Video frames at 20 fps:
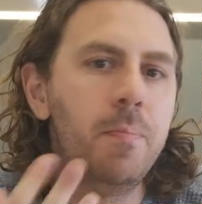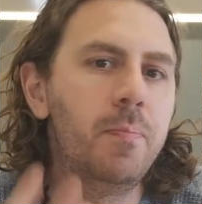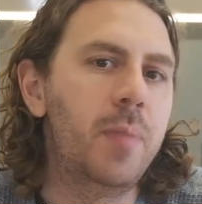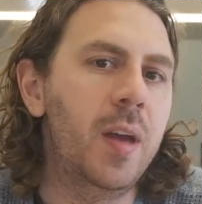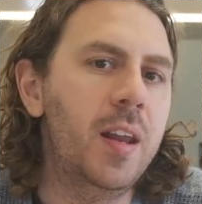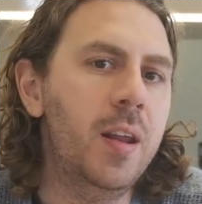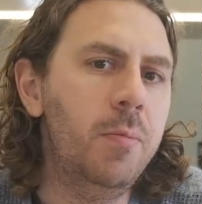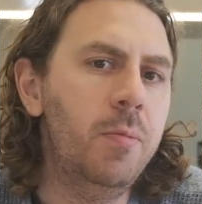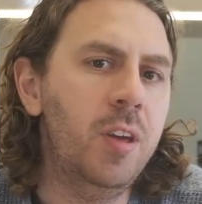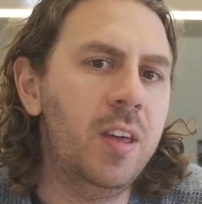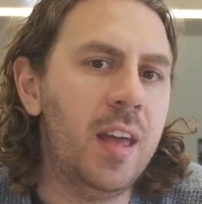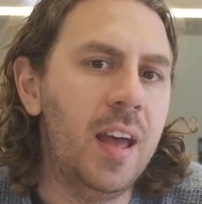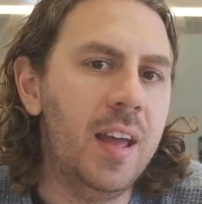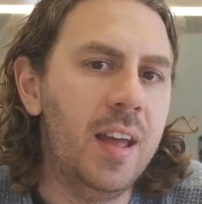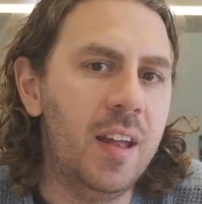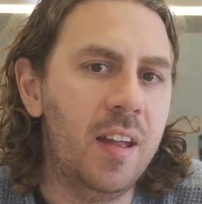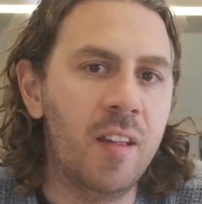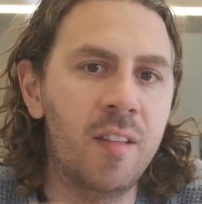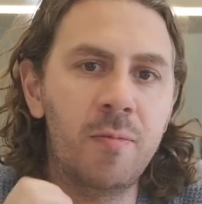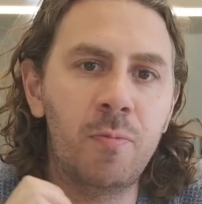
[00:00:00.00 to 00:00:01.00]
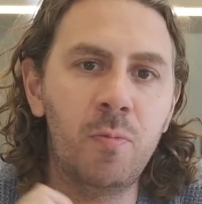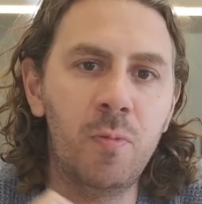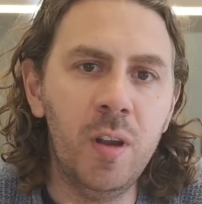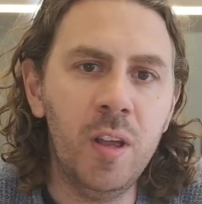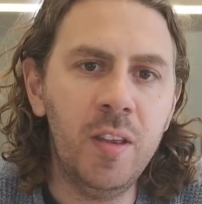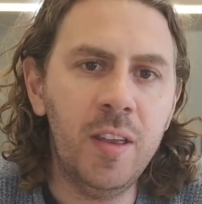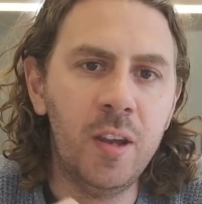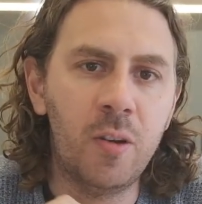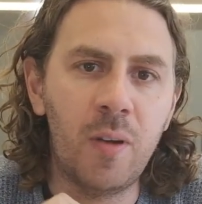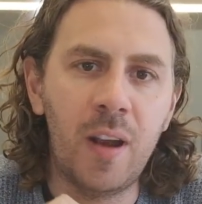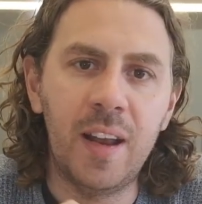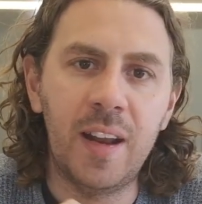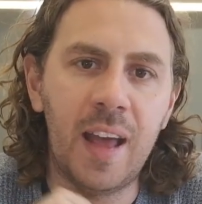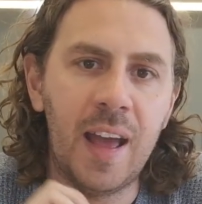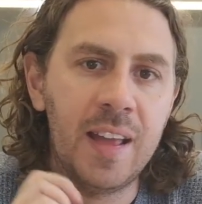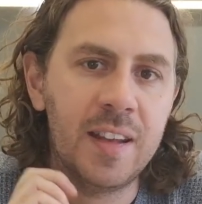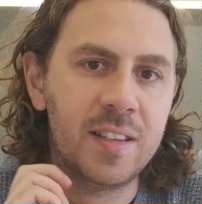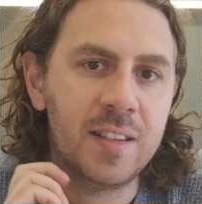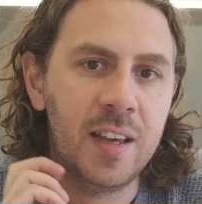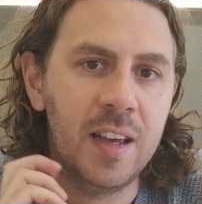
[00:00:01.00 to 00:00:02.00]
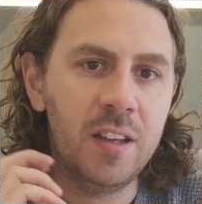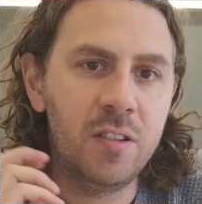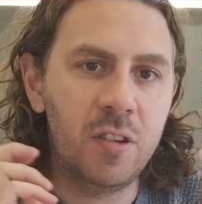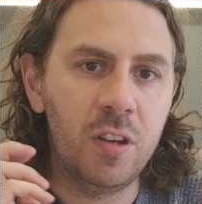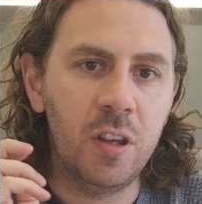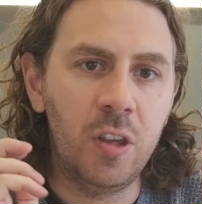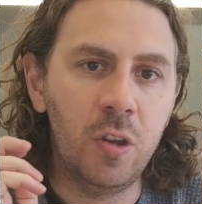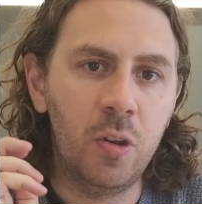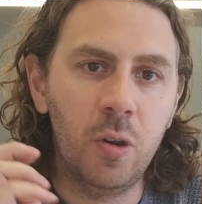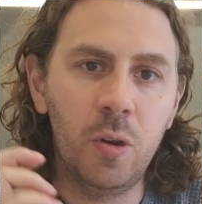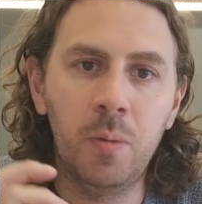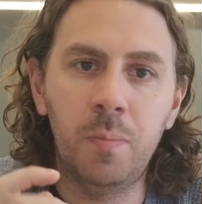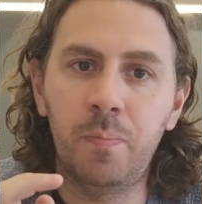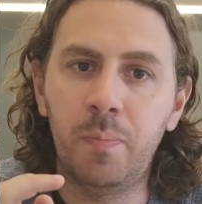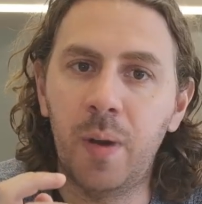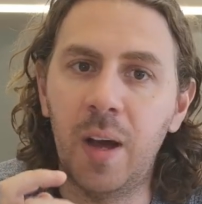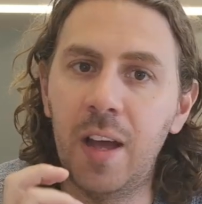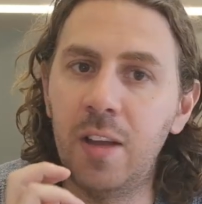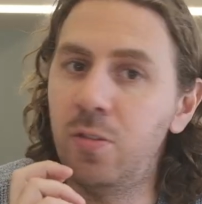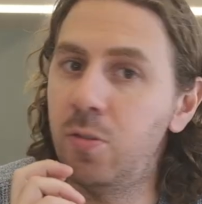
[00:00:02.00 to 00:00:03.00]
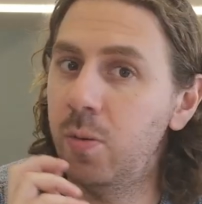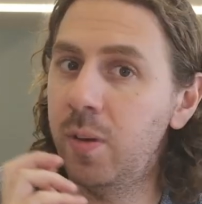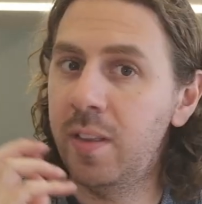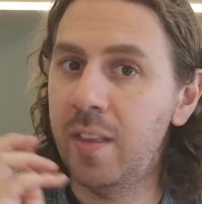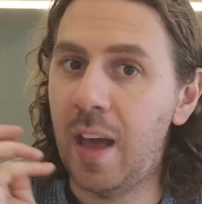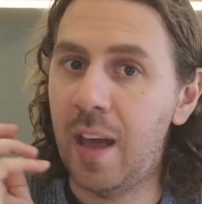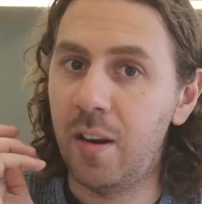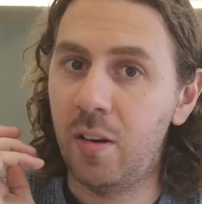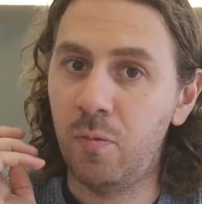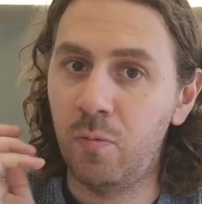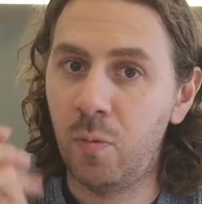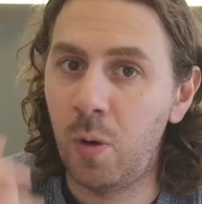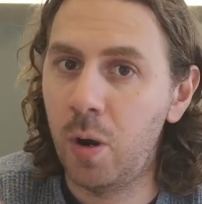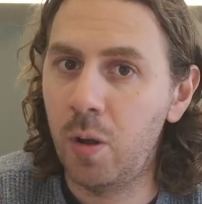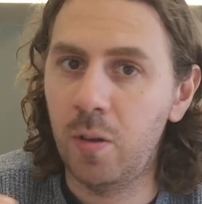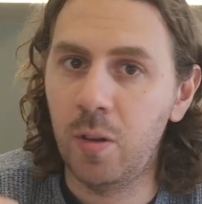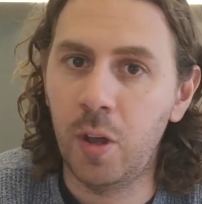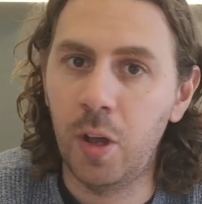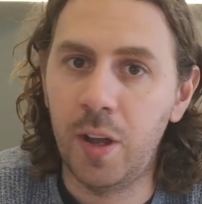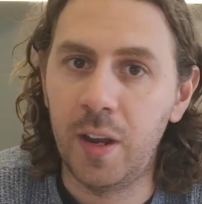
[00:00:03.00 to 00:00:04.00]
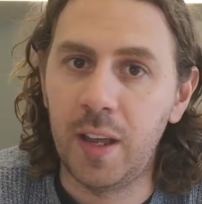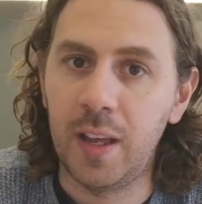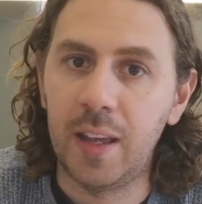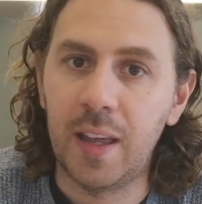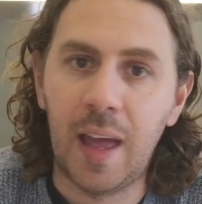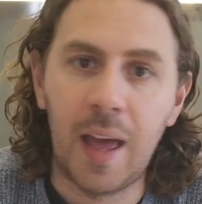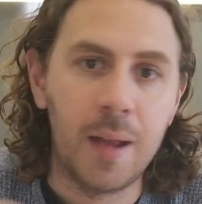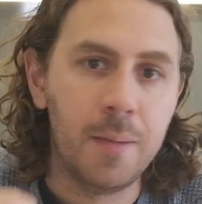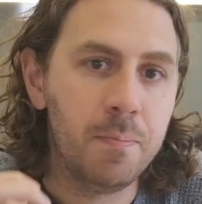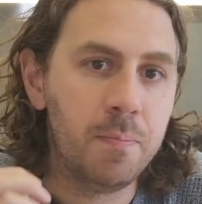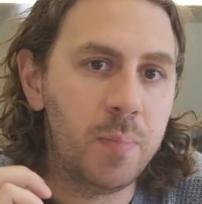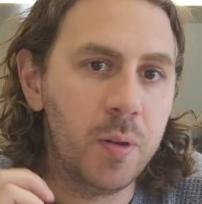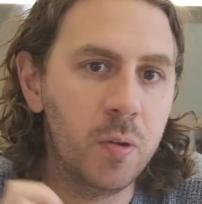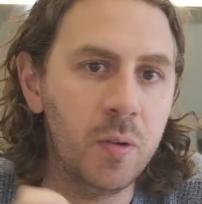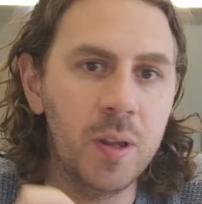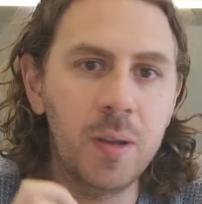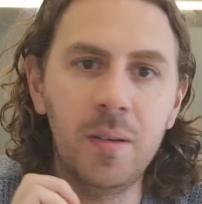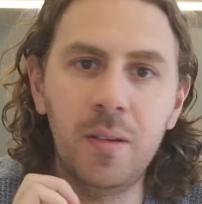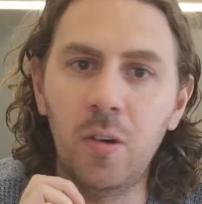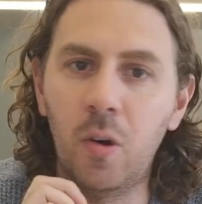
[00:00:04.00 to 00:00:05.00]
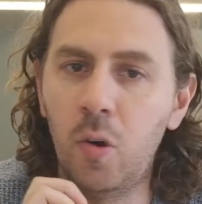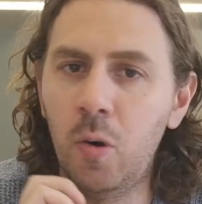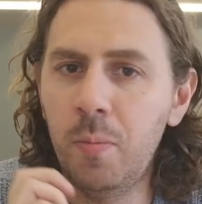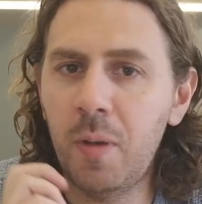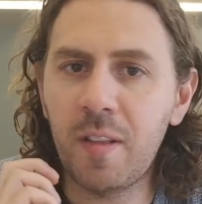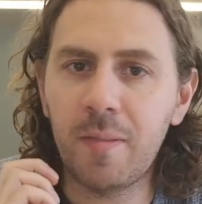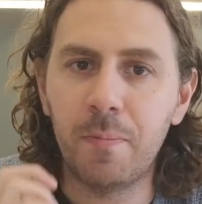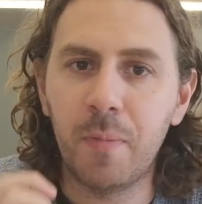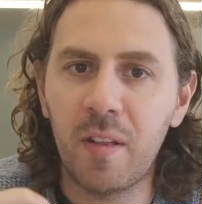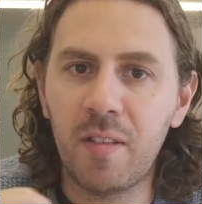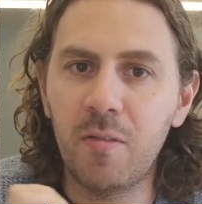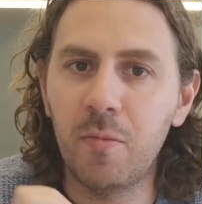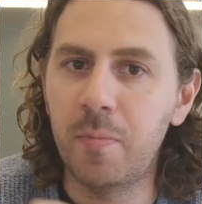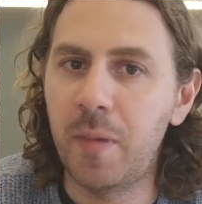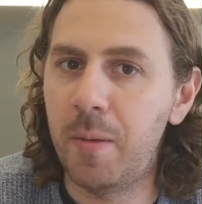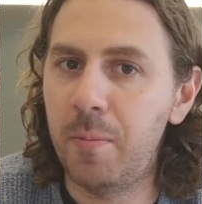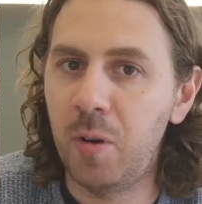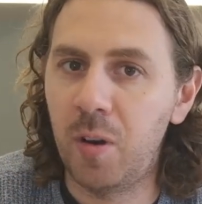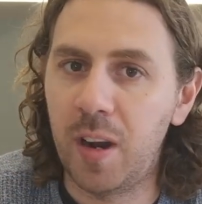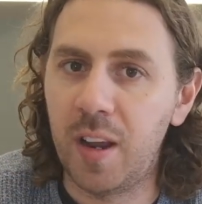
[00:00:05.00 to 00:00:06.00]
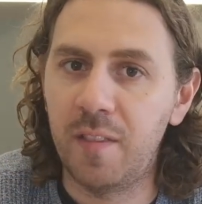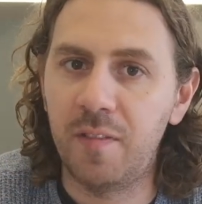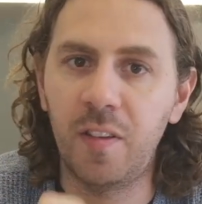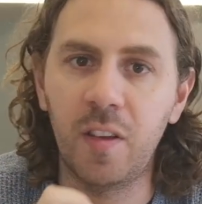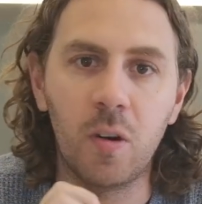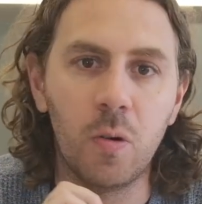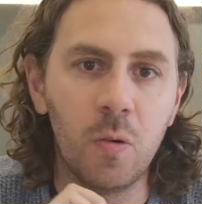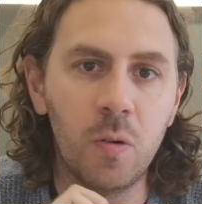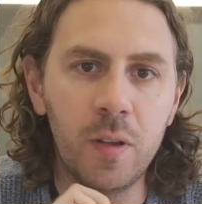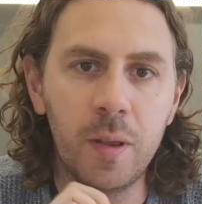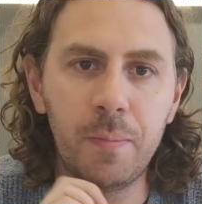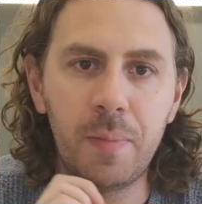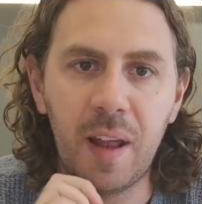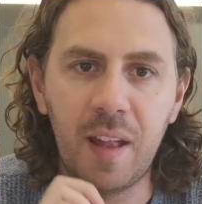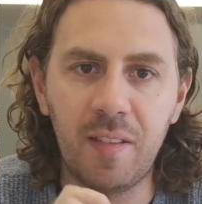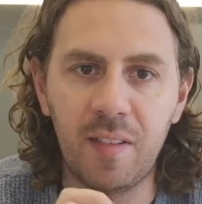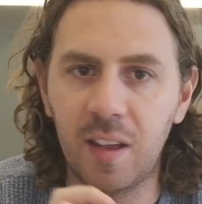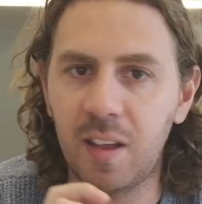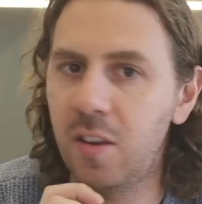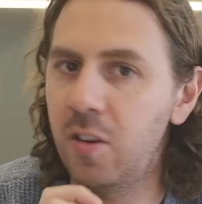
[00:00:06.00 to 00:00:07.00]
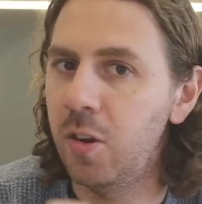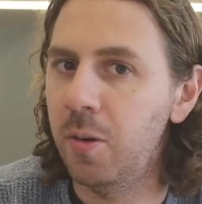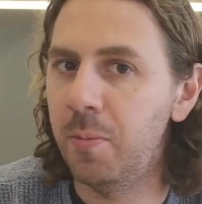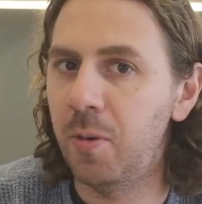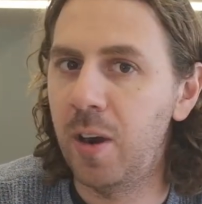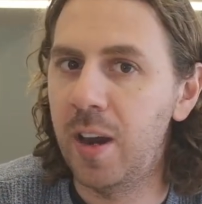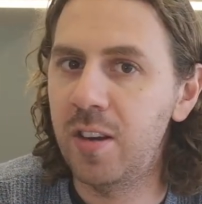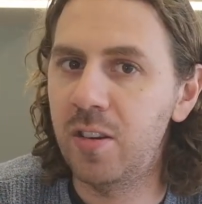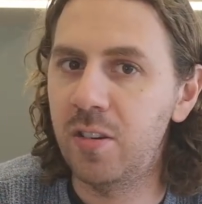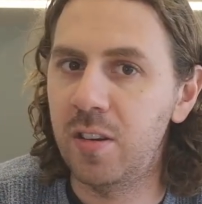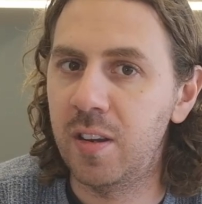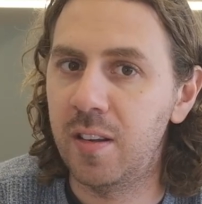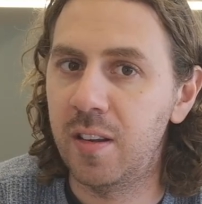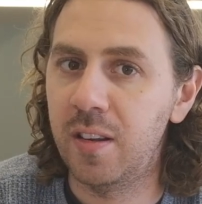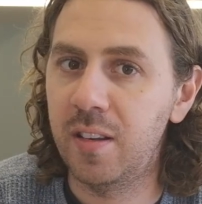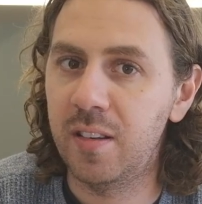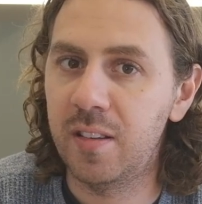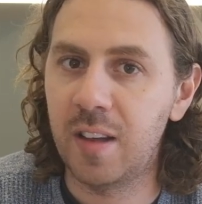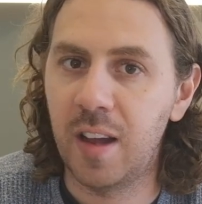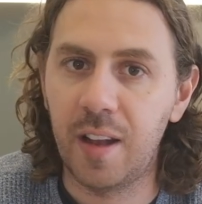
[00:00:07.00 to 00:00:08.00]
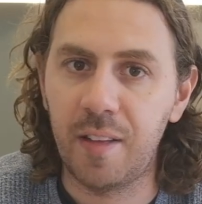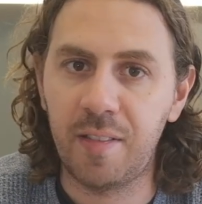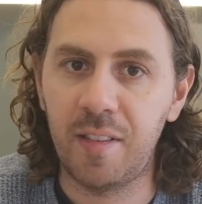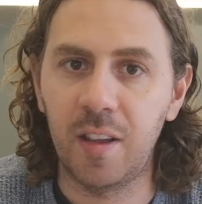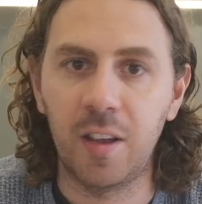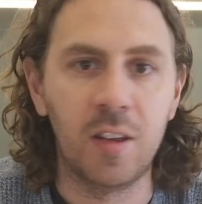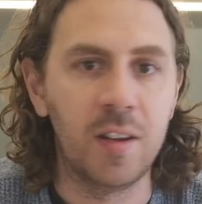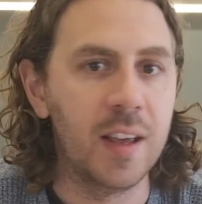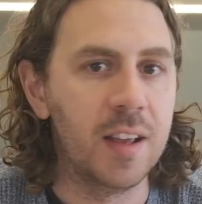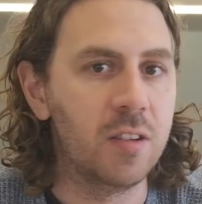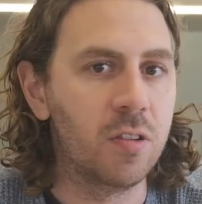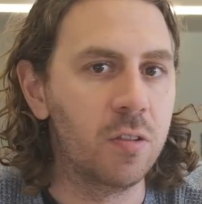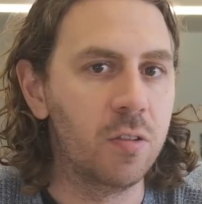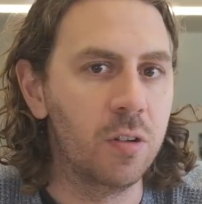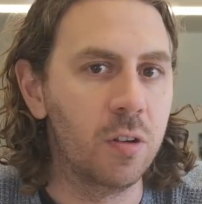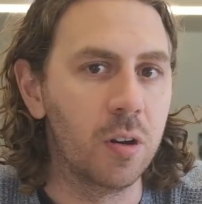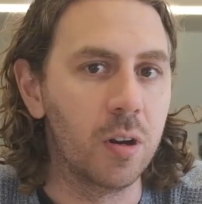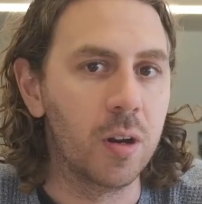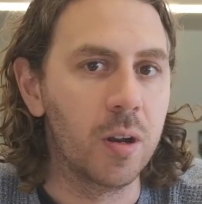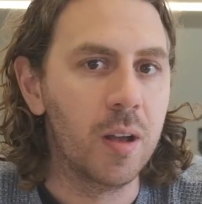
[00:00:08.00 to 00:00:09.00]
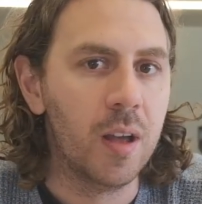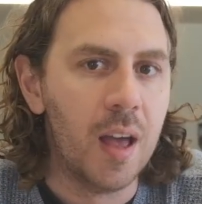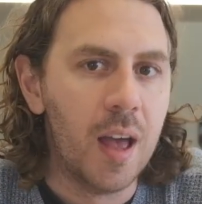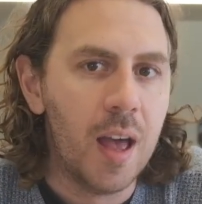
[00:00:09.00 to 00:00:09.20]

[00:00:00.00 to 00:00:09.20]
PWK is really great at teaching you by doing that rote learning and building almost muscle memory for all the basic enumeration tasks that you need to do.